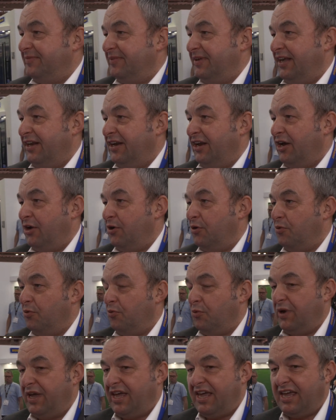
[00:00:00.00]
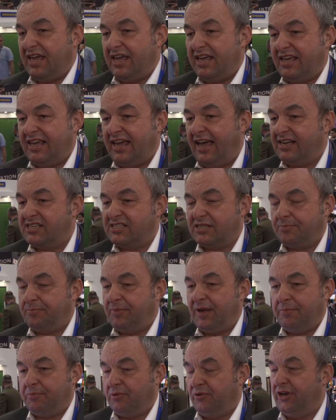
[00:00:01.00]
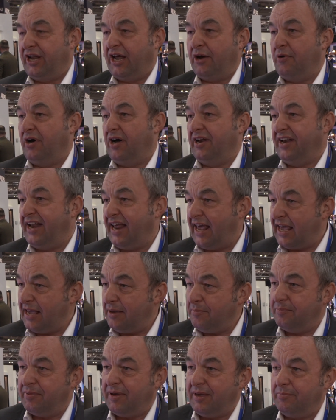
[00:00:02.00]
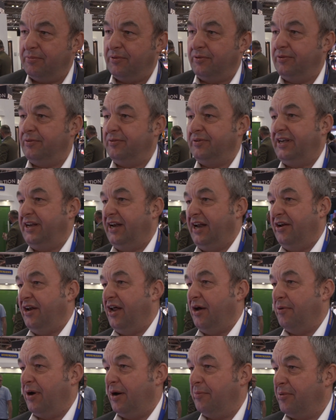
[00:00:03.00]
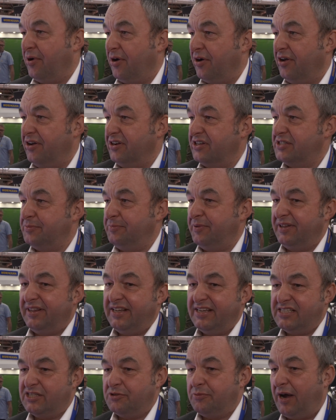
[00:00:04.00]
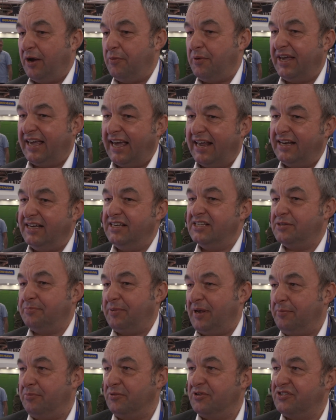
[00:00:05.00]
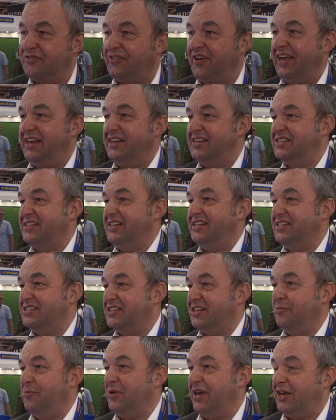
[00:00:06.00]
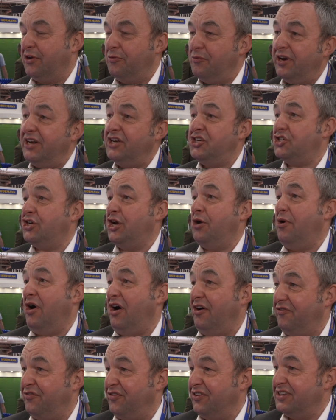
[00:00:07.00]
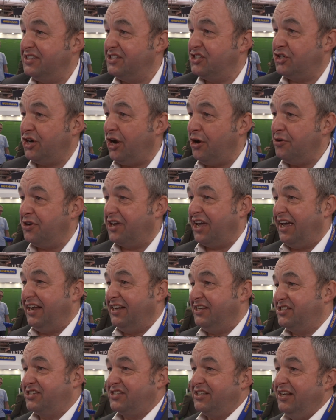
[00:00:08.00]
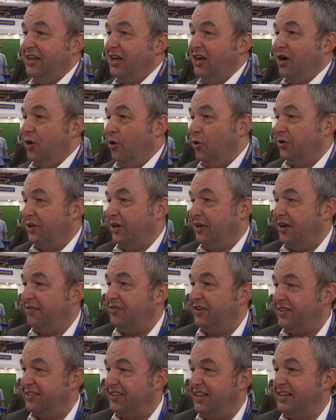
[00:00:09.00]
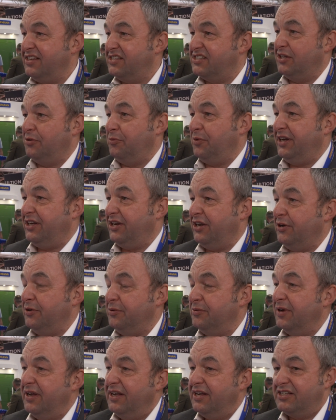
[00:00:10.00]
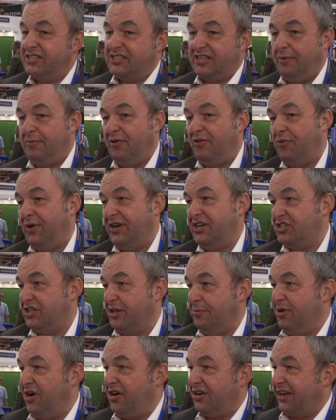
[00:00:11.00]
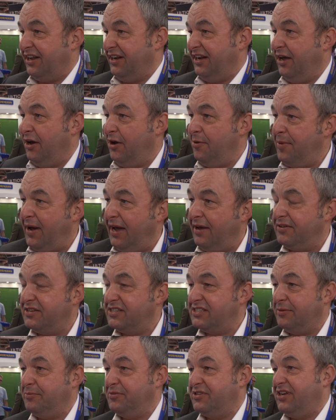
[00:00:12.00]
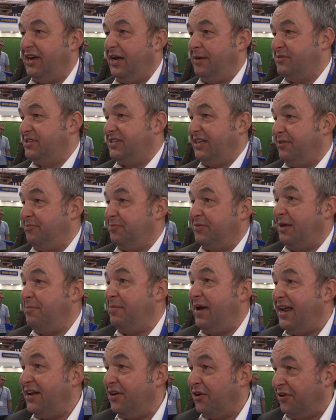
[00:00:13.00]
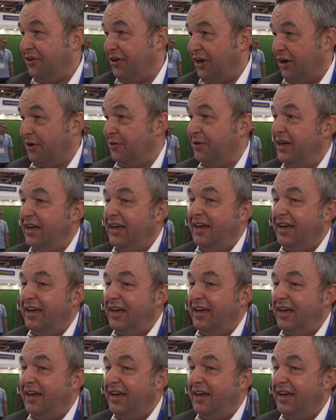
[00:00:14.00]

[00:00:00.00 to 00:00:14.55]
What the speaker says: You know, people know our name, people, know our products, but this is where we get into people's faces and we can really show off and showcase all the lovely things that we do, some of which the market know about and sometimes they may not know.